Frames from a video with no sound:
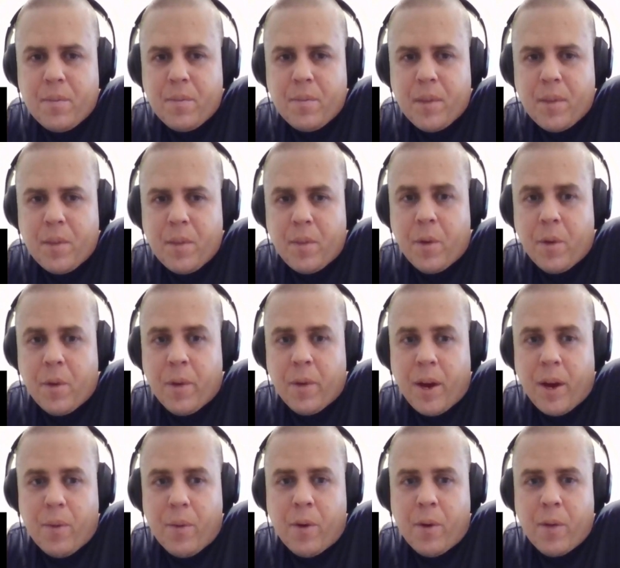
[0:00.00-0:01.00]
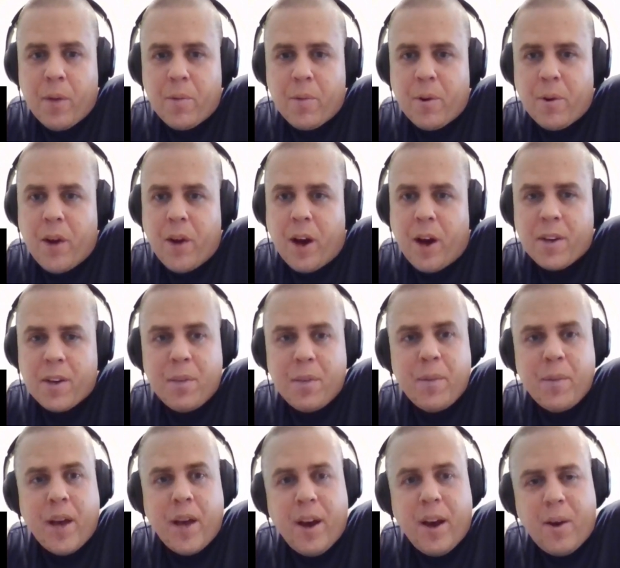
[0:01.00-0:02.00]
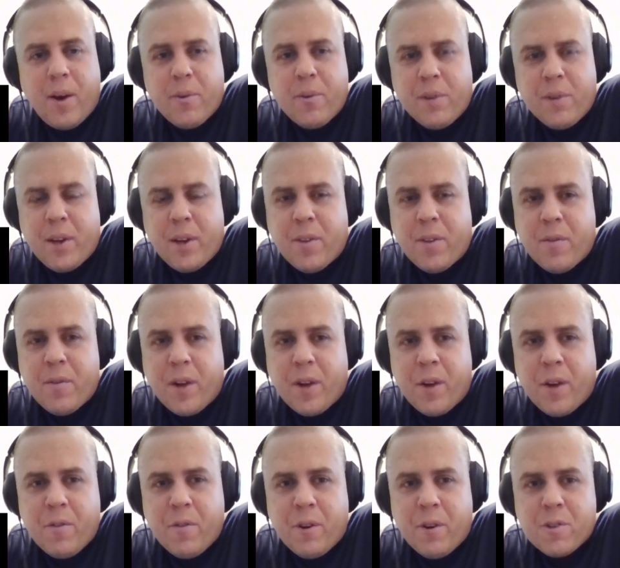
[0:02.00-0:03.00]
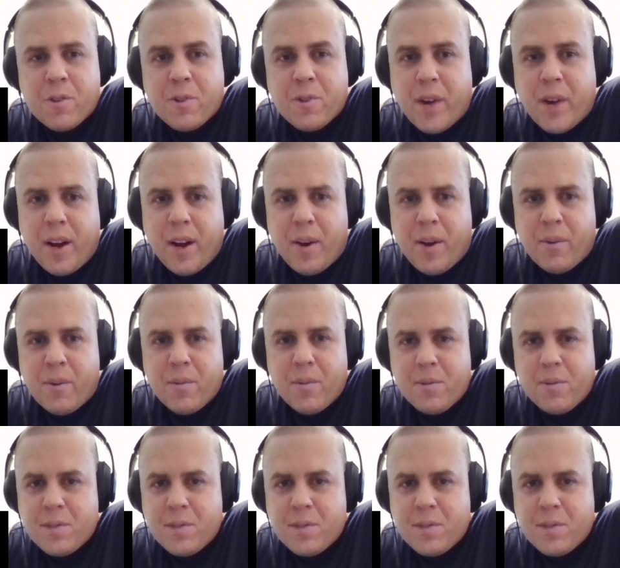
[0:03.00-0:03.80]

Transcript: But yeah, Wepner knocked him down in the very first round,